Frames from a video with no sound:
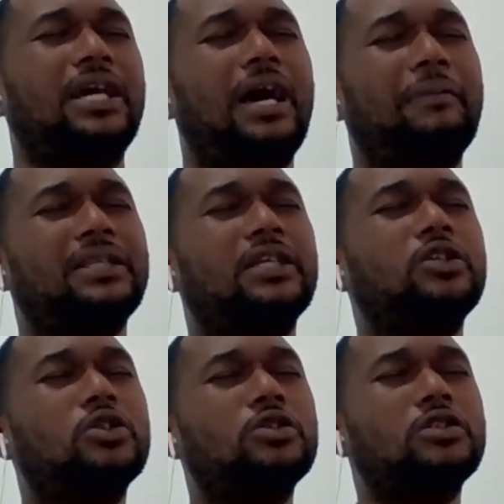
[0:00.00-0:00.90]
I mean, the
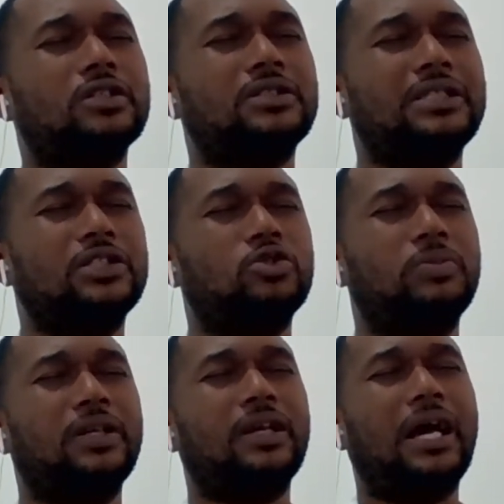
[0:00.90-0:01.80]
users need to
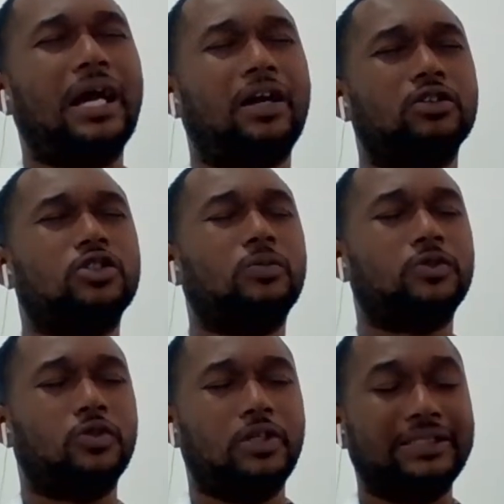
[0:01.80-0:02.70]
be accustomed to it.